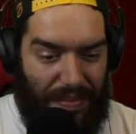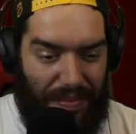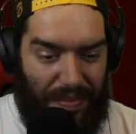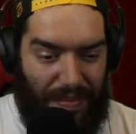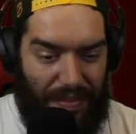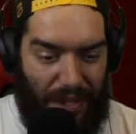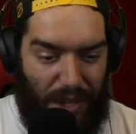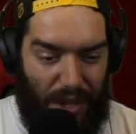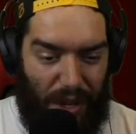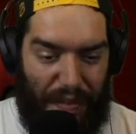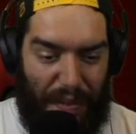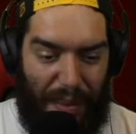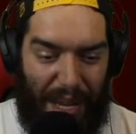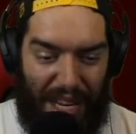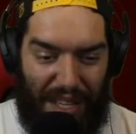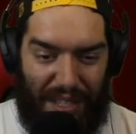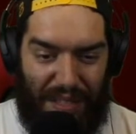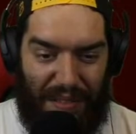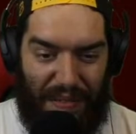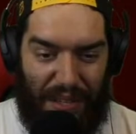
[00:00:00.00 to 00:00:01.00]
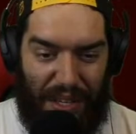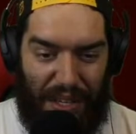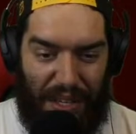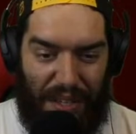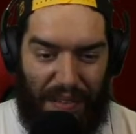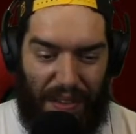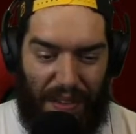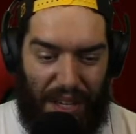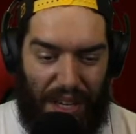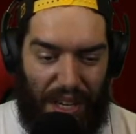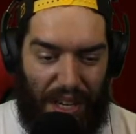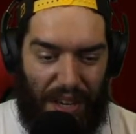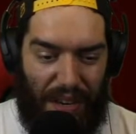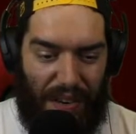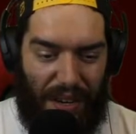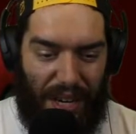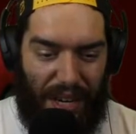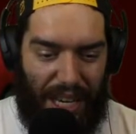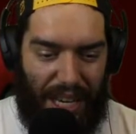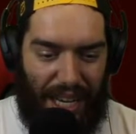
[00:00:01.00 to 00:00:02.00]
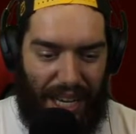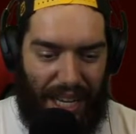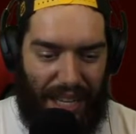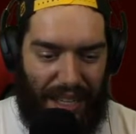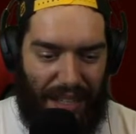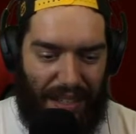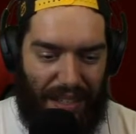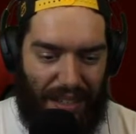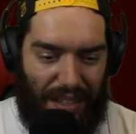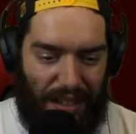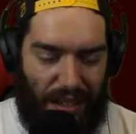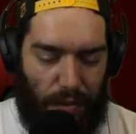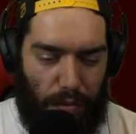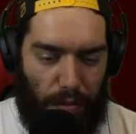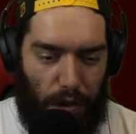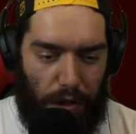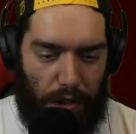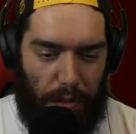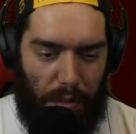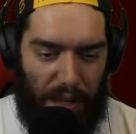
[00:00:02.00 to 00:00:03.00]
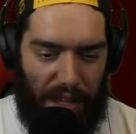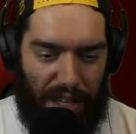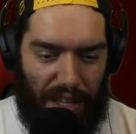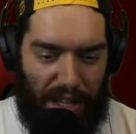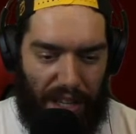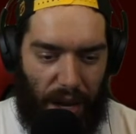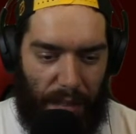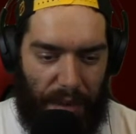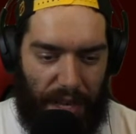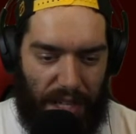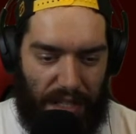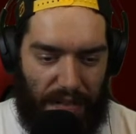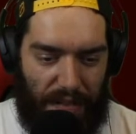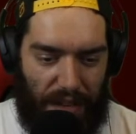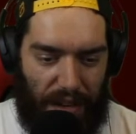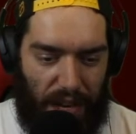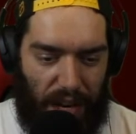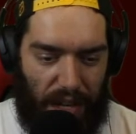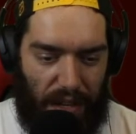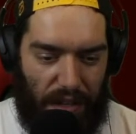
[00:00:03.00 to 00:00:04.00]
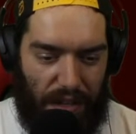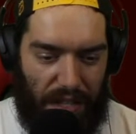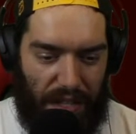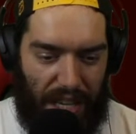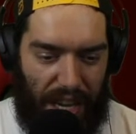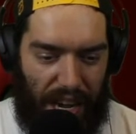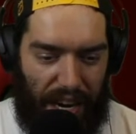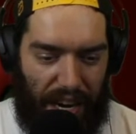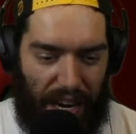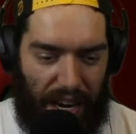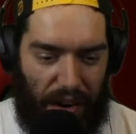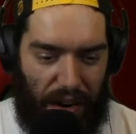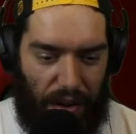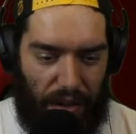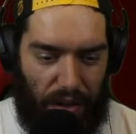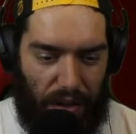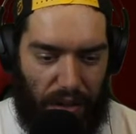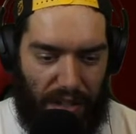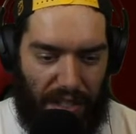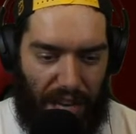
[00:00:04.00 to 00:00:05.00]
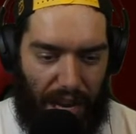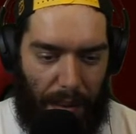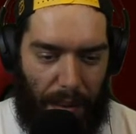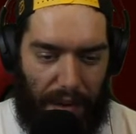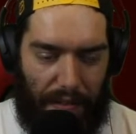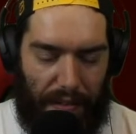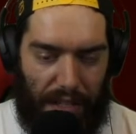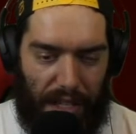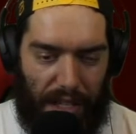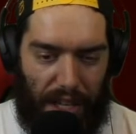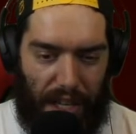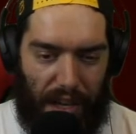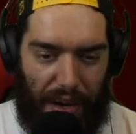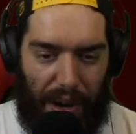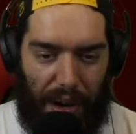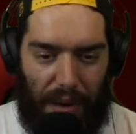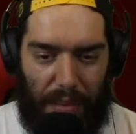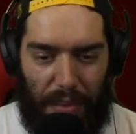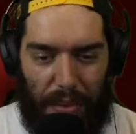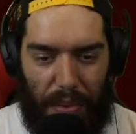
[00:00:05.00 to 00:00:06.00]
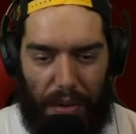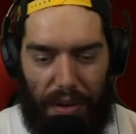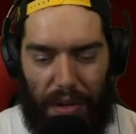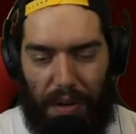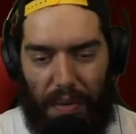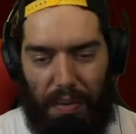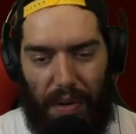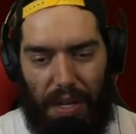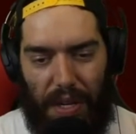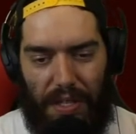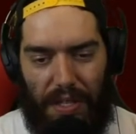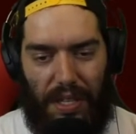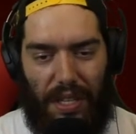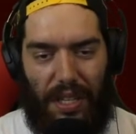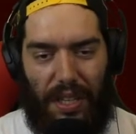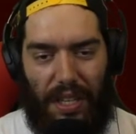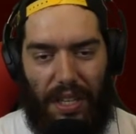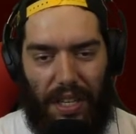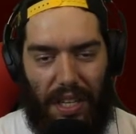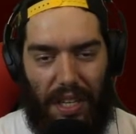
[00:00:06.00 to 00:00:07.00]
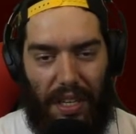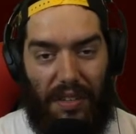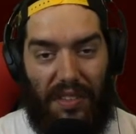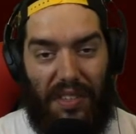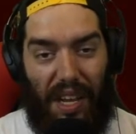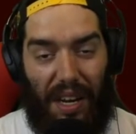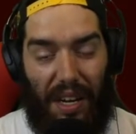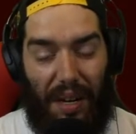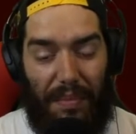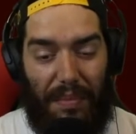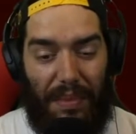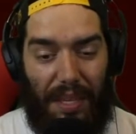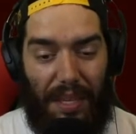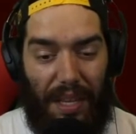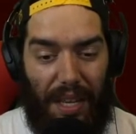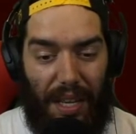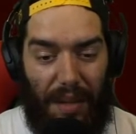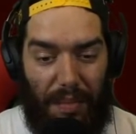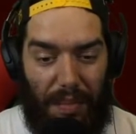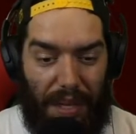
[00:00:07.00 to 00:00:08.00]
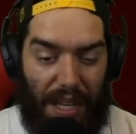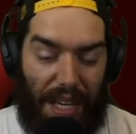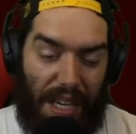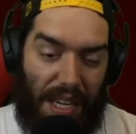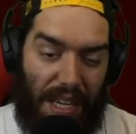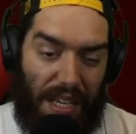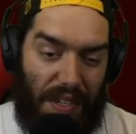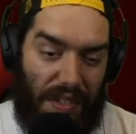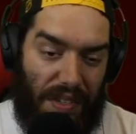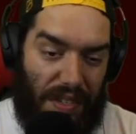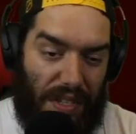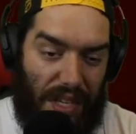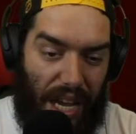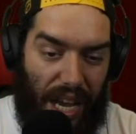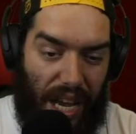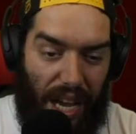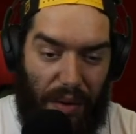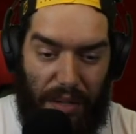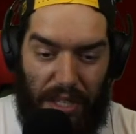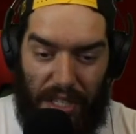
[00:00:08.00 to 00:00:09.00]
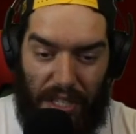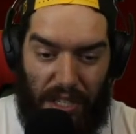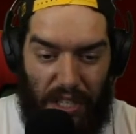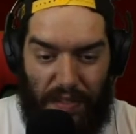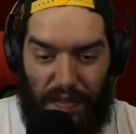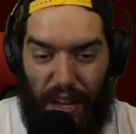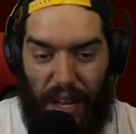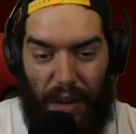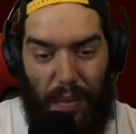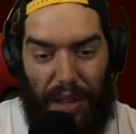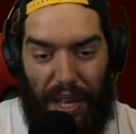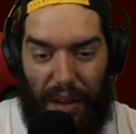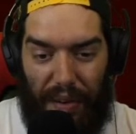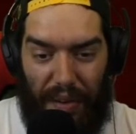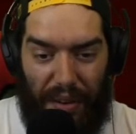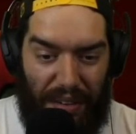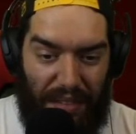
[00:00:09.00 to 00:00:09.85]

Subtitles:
So if you made it this far into the video, roast me in the comments for not using guided arrow the whole time after telling you how important it was in the gear setup, because we did just fine without it.